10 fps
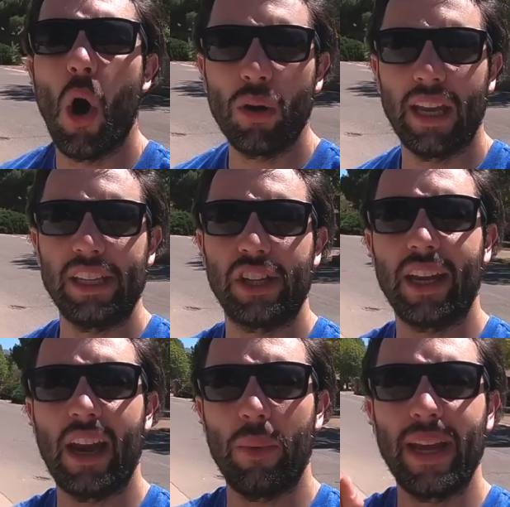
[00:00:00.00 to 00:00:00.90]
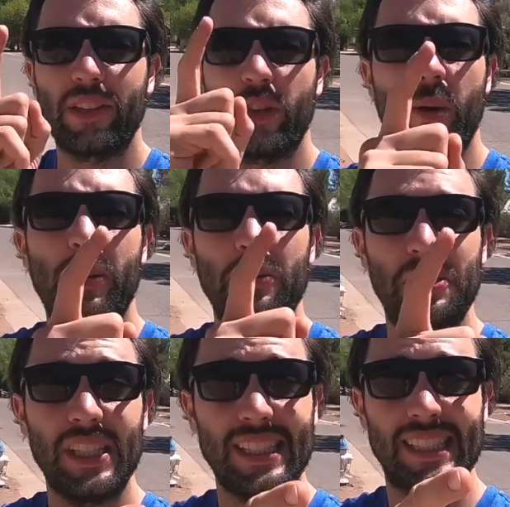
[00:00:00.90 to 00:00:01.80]
Okay, check it out. We got the GoPro
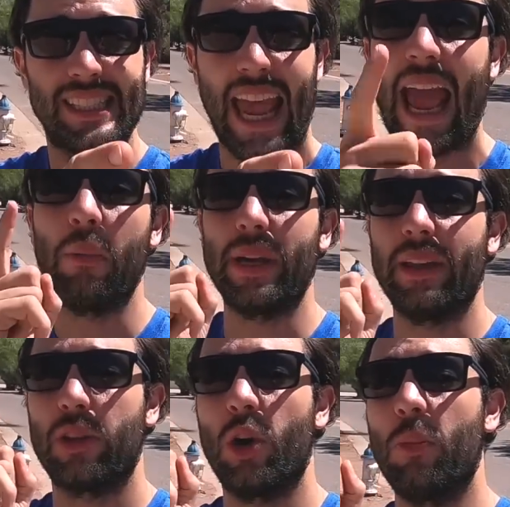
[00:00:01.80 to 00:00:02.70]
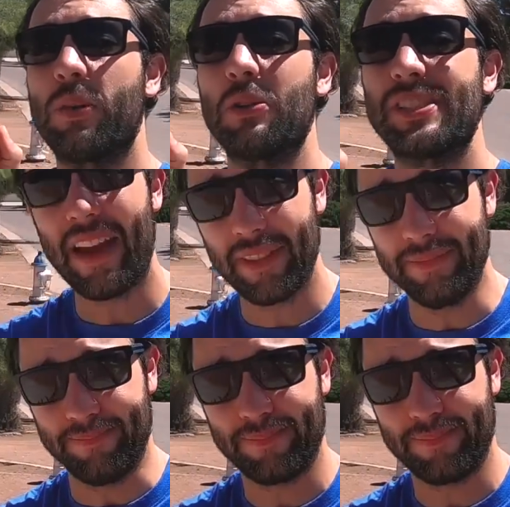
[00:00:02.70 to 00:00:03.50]
6 and we got the GoPro 7.